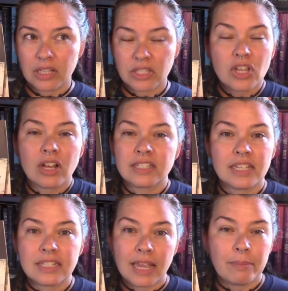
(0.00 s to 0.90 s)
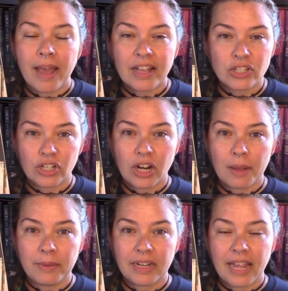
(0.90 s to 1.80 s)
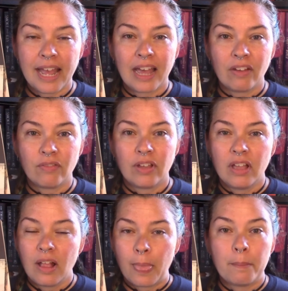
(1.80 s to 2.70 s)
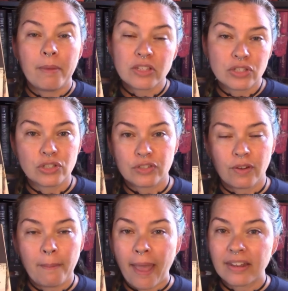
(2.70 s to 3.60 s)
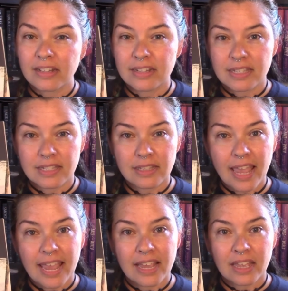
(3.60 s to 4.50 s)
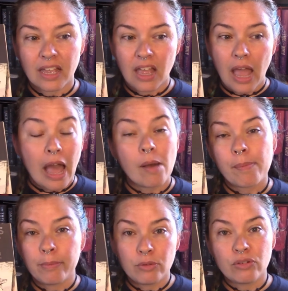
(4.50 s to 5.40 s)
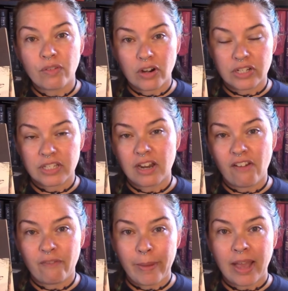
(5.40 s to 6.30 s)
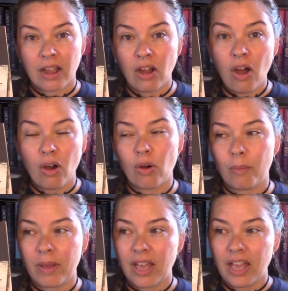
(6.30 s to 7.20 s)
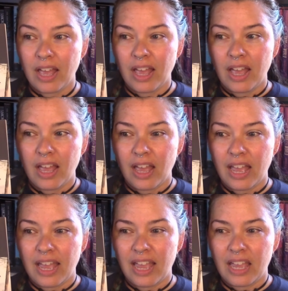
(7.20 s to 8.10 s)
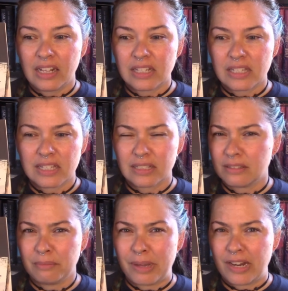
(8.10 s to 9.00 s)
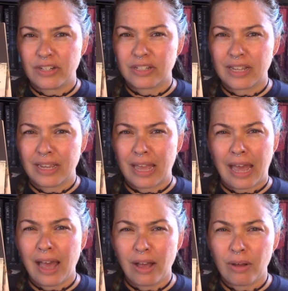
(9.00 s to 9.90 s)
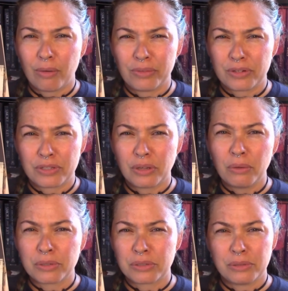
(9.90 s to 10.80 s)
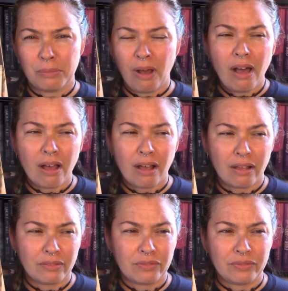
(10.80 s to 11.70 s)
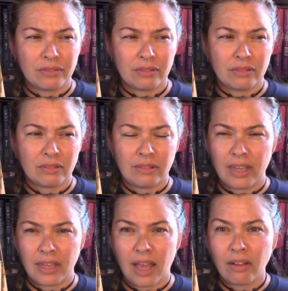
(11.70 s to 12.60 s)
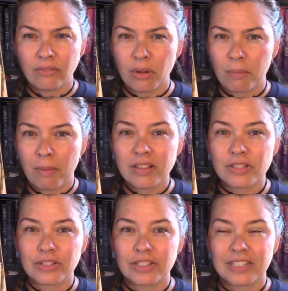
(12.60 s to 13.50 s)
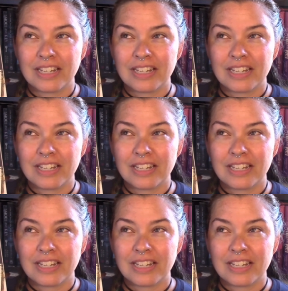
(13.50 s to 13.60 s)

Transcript: Skunk says, hey Badger, I'm going to have the mussels from Endless Lake help move our stuff back home. And Badger's like, how? They're so small. They have no muscles.